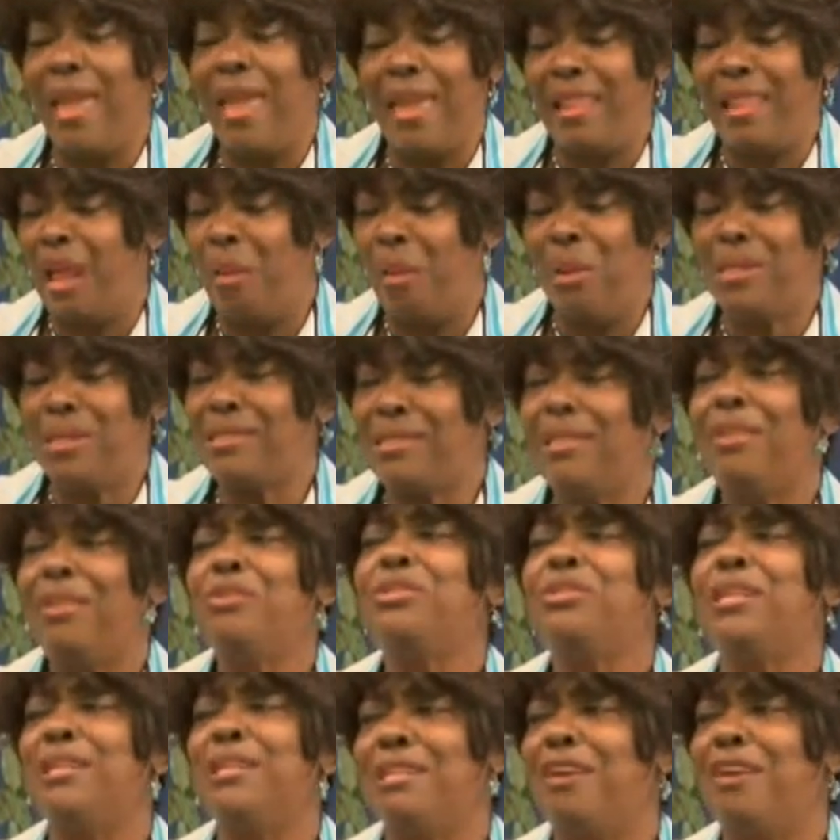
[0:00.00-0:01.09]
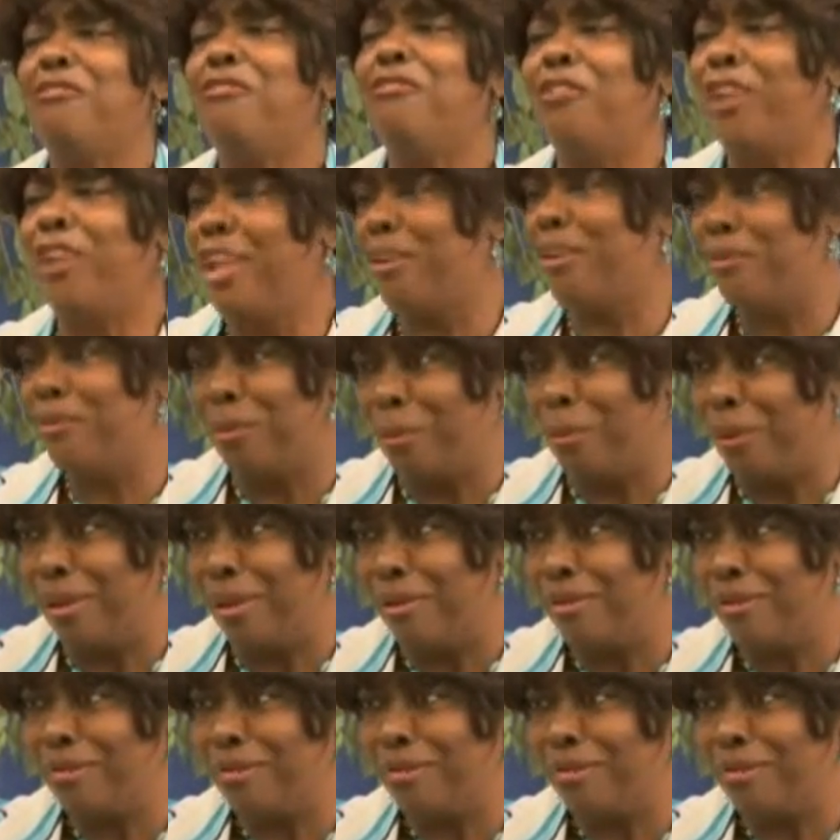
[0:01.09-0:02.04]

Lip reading: And I always say there's enough for everyone.